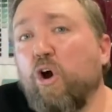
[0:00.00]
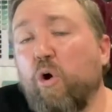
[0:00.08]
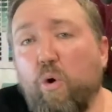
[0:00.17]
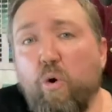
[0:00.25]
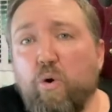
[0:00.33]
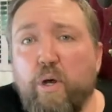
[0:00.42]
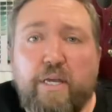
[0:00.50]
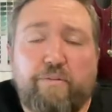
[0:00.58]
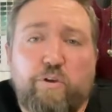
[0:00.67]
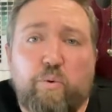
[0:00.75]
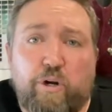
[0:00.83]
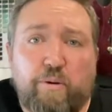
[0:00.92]
Or if
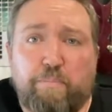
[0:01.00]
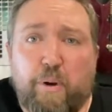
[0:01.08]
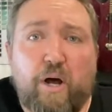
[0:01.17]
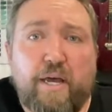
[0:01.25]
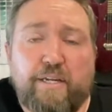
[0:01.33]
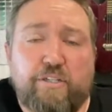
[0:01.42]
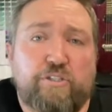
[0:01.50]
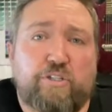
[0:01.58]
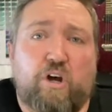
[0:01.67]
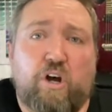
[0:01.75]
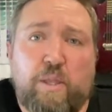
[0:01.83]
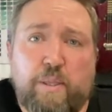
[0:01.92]
you want to buy a
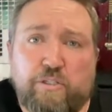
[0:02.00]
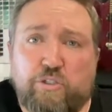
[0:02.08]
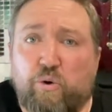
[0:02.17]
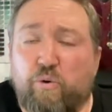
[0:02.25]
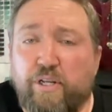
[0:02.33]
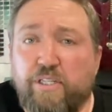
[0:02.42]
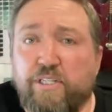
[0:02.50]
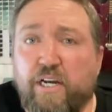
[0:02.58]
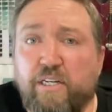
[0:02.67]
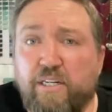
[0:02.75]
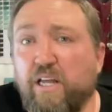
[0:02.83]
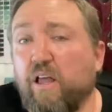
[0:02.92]
design that's already
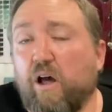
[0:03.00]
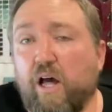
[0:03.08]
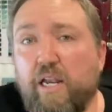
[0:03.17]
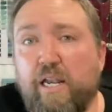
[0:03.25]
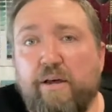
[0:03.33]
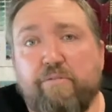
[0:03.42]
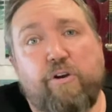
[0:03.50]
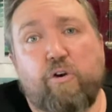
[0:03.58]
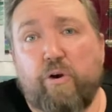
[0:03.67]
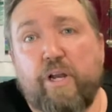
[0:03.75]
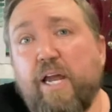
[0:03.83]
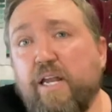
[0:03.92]
done, I love
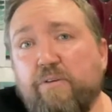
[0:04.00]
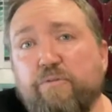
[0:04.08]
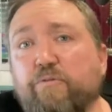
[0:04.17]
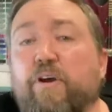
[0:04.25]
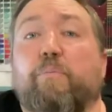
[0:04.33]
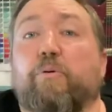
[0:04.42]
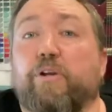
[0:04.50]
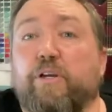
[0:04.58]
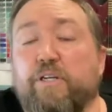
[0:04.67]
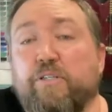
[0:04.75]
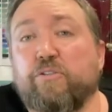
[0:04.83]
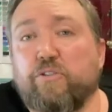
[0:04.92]

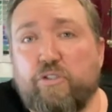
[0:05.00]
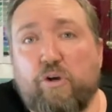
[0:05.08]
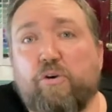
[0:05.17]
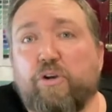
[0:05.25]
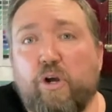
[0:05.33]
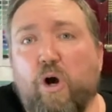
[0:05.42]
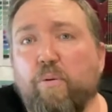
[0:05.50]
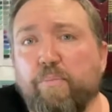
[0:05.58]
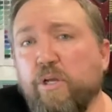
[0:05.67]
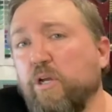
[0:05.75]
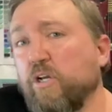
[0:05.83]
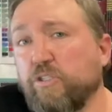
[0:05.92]
creativefabrica.com.
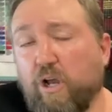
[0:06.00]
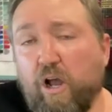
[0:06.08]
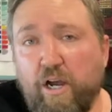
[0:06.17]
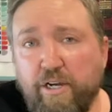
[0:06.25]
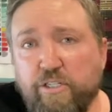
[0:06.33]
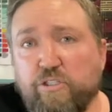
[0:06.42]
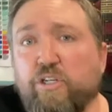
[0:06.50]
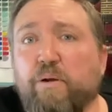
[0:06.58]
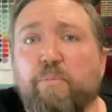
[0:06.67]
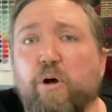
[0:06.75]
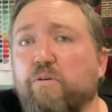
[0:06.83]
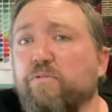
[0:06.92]
So I'm going to
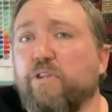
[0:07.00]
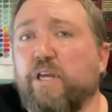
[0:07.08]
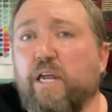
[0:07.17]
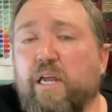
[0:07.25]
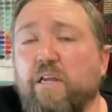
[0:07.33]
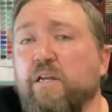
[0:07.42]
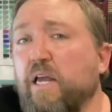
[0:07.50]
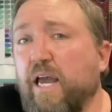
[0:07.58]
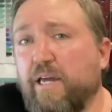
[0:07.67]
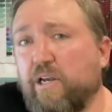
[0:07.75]
jump over there and